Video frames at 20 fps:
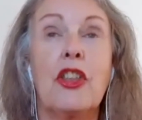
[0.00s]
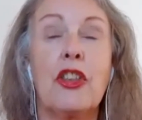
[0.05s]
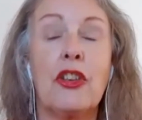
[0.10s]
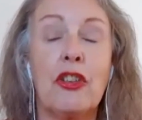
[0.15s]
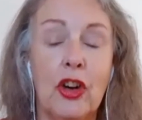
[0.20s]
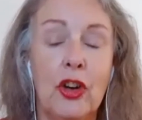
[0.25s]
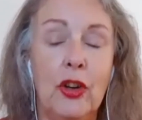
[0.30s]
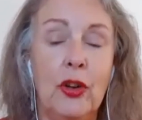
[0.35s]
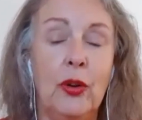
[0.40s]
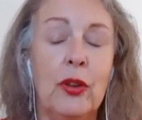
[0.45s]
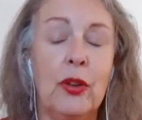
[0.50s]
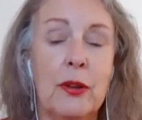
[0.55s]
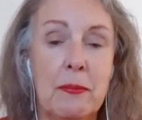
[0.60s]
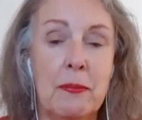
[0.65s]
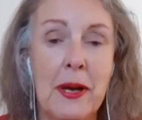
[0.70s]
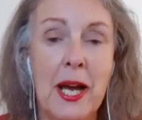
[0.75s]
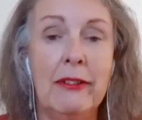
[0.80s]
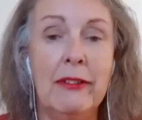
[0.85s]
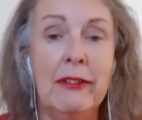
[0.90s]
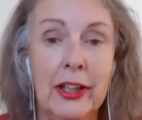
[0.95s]
through the
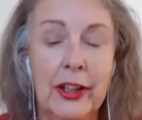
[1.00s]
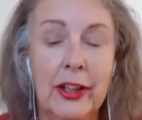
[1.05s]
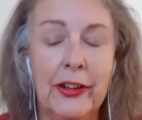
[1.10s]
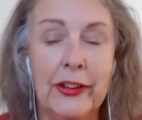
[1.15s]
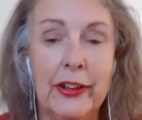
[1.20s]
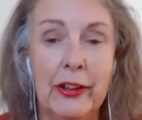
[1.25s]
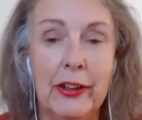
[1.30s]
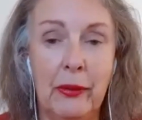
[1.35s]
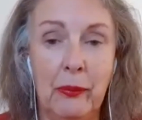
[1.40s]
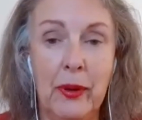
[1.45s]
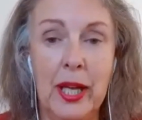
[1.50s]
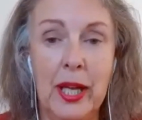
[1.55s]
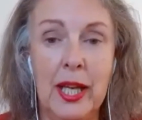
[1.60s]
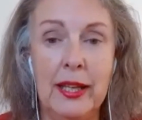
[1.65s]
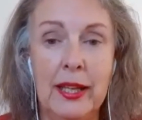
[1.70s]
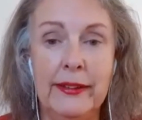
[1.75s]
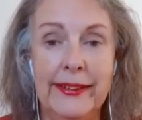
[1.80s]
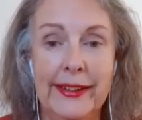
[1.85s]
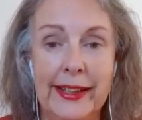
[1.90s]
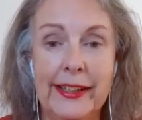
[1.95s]
barriers that
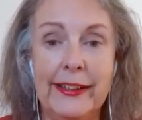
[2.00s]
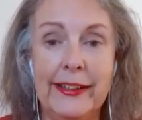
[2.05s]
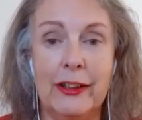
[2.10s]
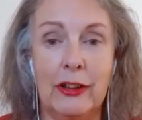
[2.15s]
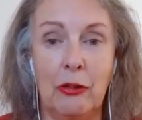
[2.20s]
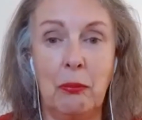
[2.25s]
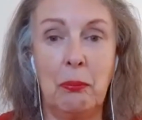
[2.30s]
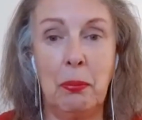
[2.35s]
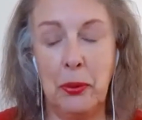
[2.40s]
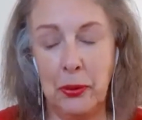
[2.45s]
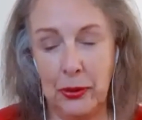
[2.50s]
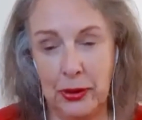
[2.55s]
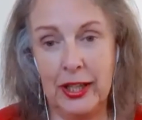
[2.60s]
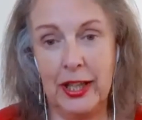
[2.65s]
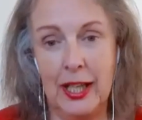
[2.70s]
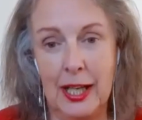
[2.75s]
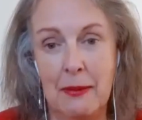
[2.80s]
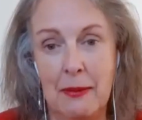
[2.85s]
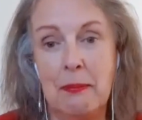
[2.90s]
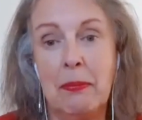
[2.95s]
we insist on
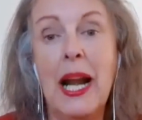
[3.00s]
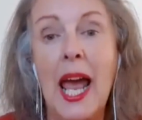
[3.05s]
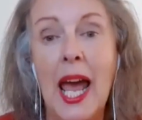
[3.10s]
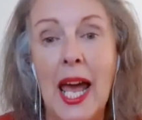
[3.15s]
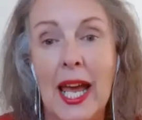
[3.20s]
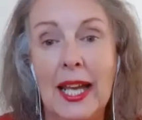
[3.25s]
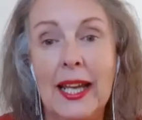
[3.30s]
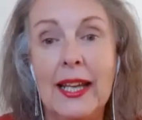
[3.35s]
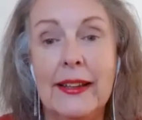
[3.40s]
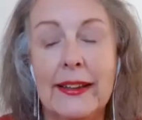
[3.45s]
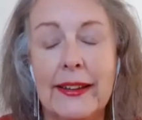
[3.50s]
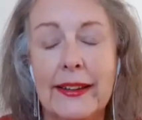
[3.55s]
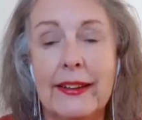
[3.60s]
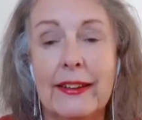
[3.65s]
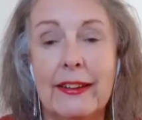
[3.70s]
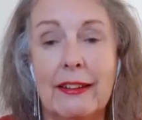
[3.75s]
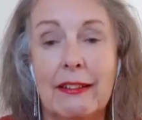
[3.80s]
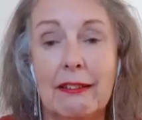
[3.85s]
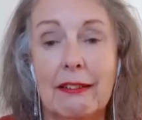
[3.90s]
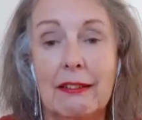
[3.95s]
putting in
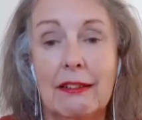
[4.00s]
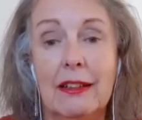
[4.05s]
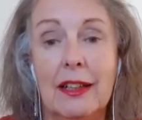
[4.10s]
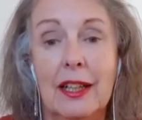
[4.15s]
place